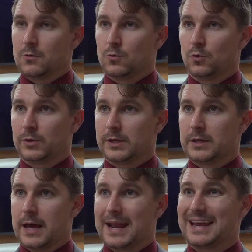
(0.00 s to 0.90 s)
ruling
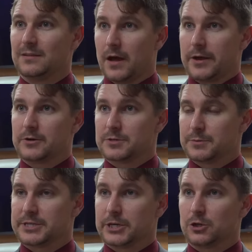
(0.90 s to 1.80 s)
that eight liners, a
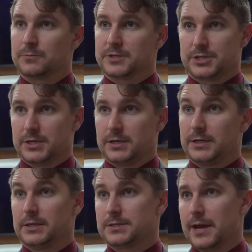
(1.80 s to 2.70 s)
particular machine
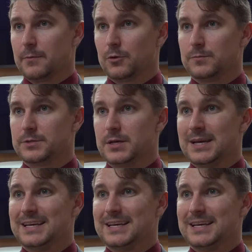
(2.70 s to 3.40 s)
in these game rooms,